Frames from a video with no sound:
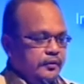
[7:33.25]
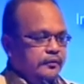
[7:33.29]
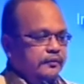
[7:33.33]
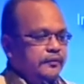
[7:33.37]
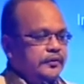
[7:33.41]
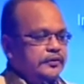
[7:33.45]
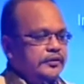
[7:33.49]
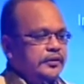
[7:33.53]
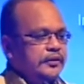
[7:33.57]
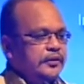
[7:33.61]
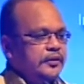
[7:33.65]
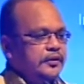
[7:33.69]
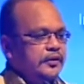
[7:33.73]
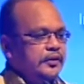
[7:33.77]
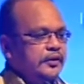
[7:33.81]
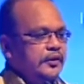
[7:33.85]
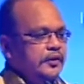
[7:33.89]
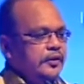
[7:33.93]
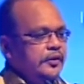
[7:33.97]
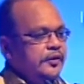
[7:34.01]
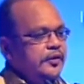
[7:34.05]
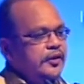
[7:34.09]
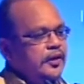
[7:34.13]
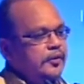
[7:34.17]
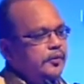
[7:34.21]

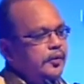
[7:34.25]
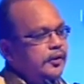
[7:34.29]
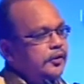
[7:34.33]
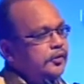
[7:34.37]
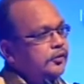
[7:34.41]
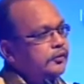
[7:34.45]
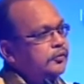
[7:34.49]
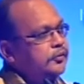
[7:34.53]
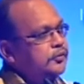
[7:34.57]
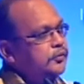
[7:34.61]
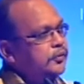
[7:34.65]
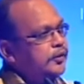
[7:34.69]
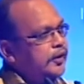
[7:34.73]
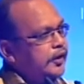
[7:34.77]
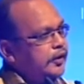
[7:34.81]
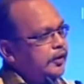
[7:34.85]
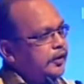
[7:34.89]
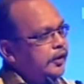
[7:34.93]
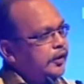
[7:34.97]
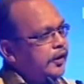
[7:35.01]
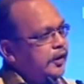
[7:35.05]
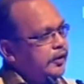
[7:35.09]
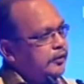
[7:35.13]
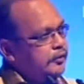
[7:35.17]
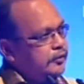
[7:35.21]
Vertically, that means you can
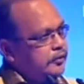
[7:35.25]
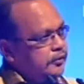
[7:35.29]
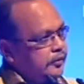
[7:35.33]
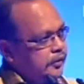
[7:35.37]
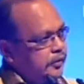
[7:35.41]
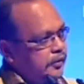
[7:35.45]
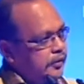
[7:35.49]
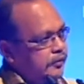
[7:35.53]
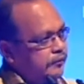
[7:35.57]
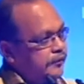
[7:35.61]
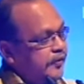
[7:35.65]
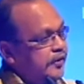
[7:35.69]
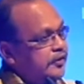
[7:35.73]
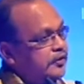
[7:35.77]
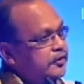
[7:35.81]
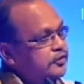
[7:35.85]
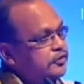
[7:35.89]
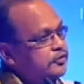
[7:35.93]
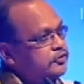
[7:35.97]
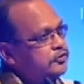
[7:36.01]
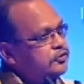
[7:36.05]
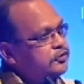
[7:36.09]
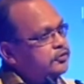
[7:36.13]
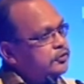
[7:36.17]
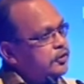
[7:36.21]
get
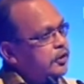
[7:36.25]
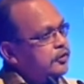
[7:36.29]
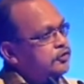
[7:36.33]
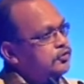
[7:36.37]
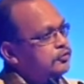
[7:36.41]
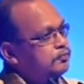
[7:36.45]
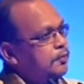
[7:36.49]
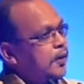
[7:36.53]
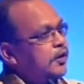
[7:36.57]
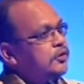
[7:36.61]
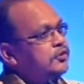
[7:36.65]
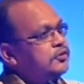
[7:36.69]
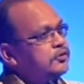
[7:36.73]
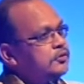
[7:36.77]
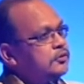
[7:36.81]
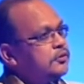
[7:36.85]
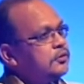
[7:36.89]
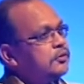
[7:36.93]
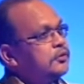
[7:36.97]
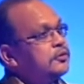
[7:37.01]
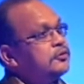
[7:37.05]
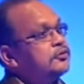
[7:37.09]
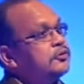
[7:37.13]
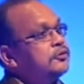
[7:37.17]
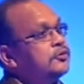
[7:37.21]
various spatial
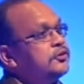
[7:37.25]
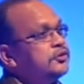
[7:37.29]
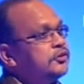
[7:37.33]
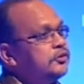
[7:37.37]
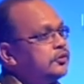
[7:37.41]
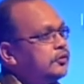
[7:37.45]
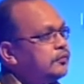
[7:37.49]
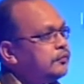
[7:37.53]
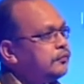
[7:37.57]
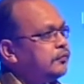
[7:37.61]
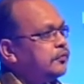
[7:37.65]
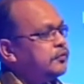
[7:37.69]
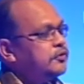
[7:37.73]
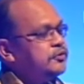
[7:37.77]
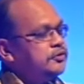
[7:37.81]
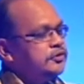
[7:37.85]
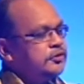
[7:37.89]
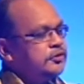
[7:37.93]
resolution for a